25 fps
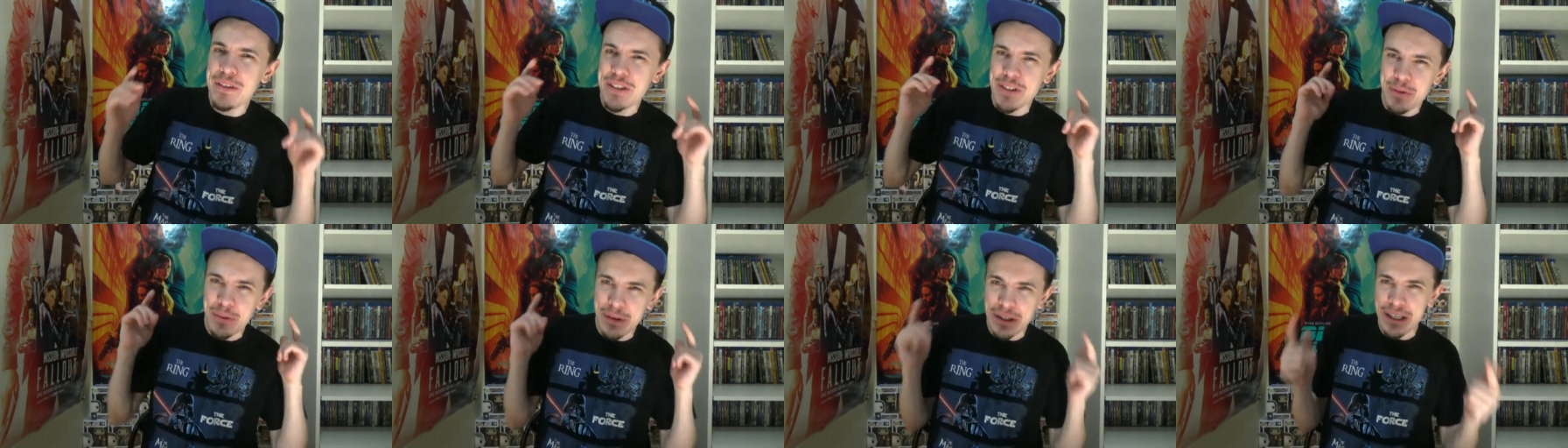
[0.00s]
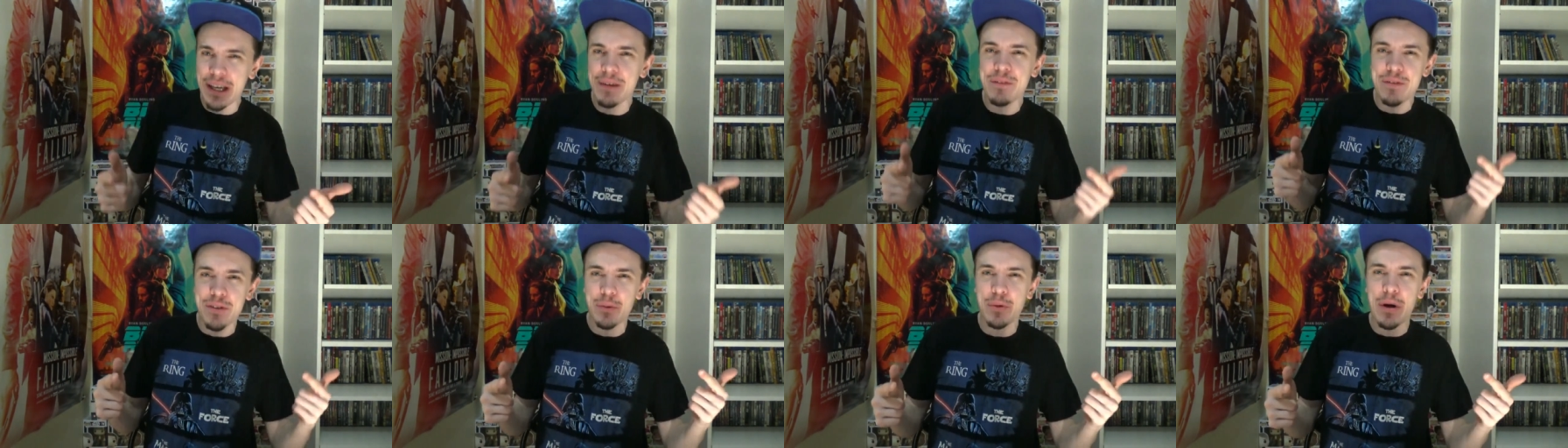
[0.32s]
so he
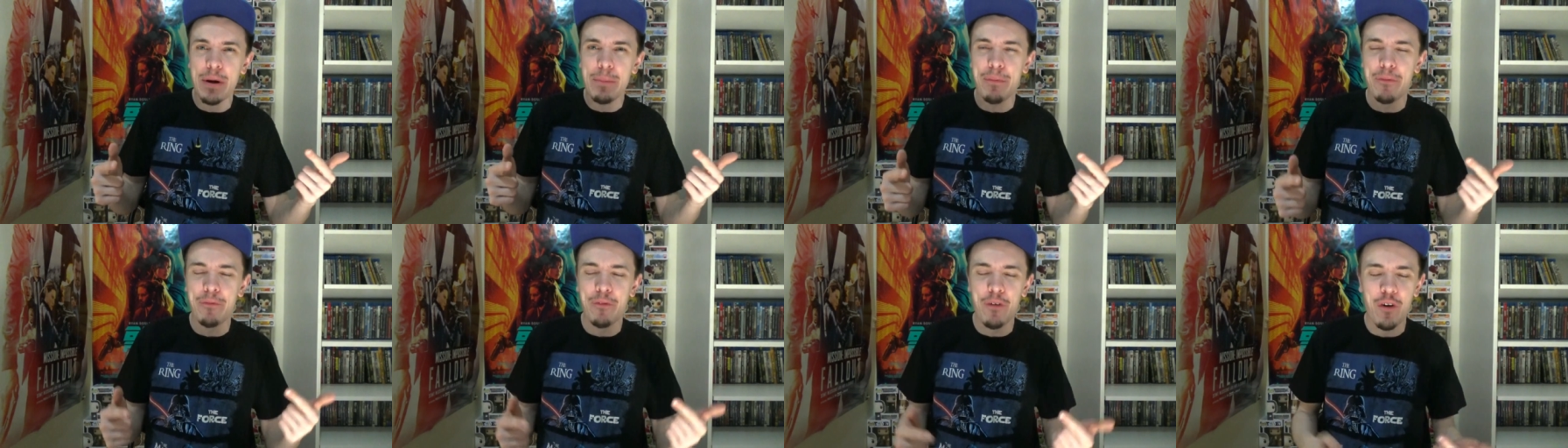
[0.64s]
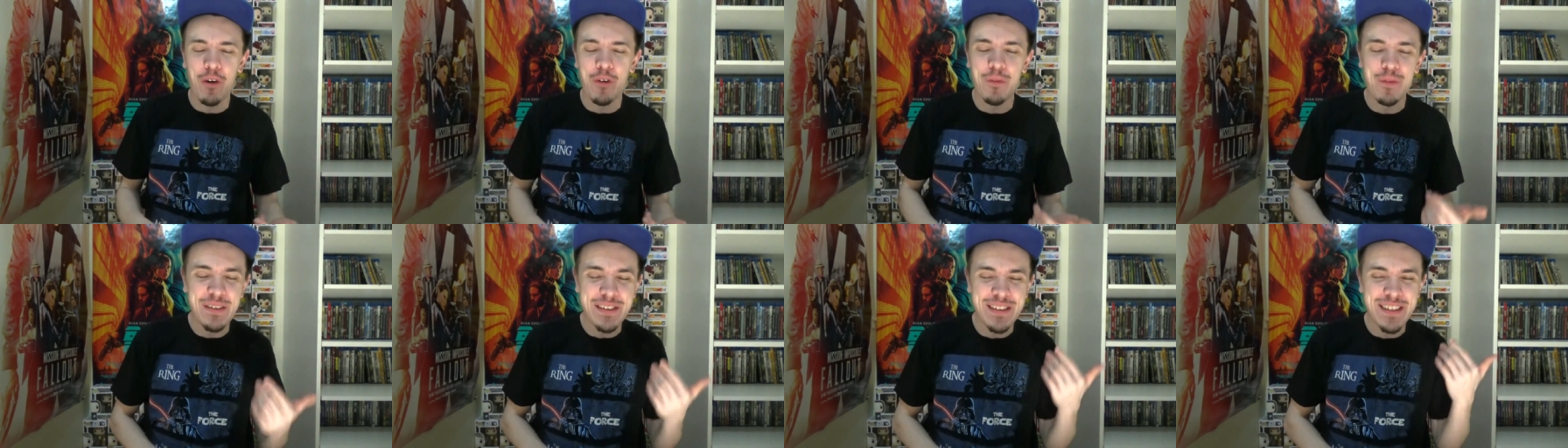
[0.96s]
gives a great
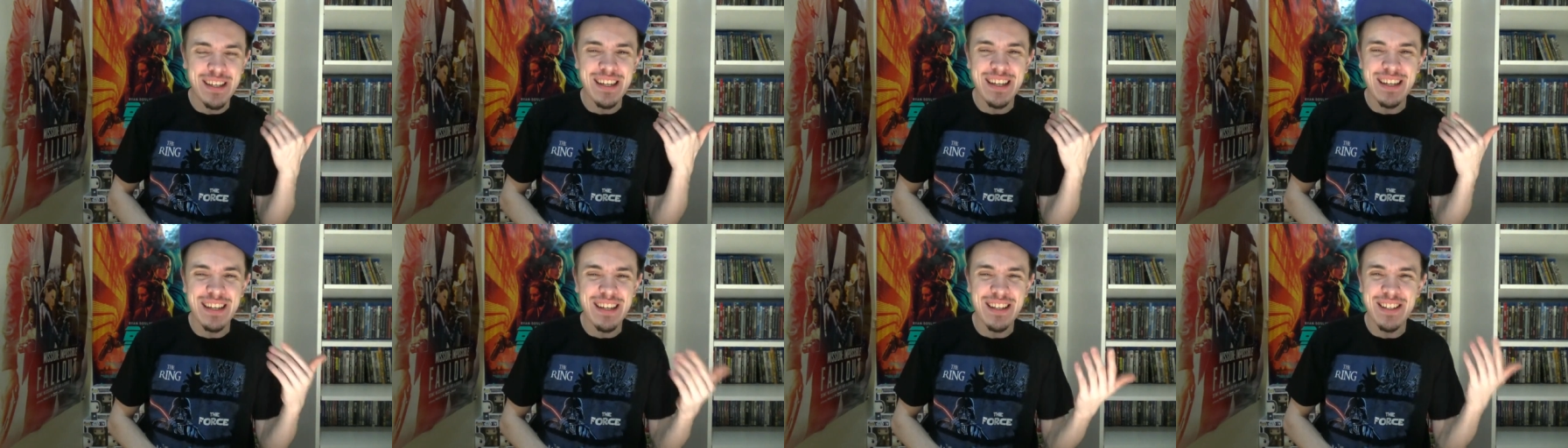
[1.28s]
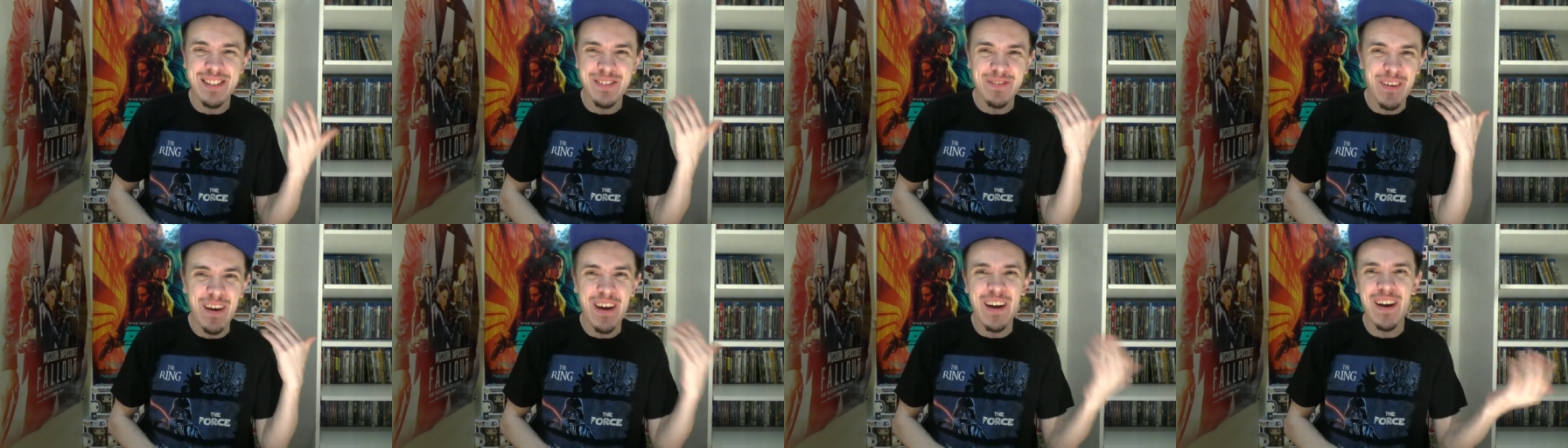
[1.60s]
performance in it
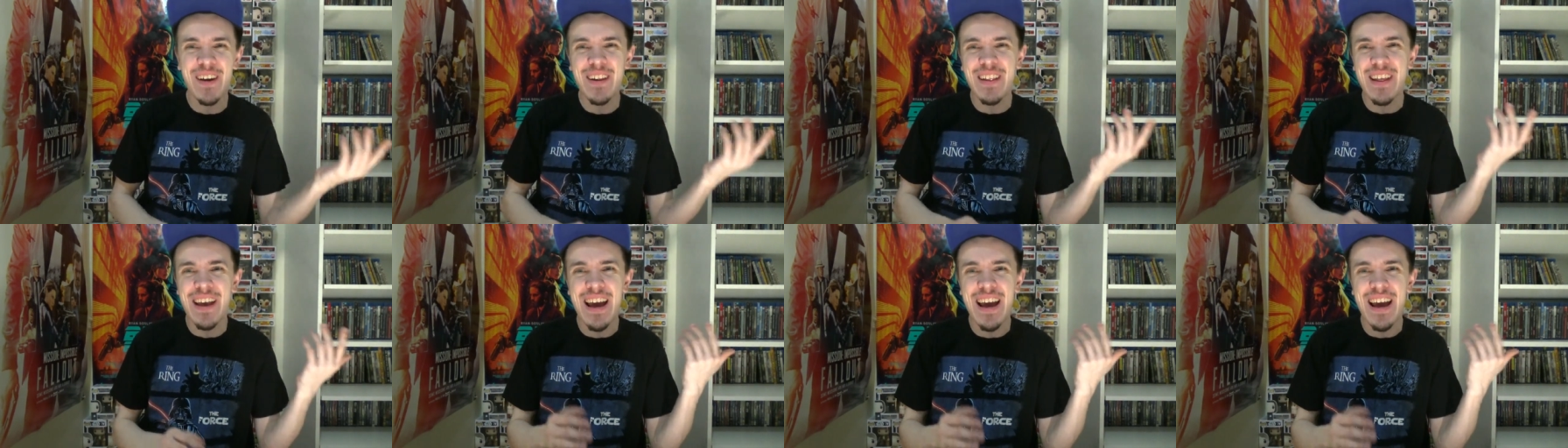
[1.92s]
as well.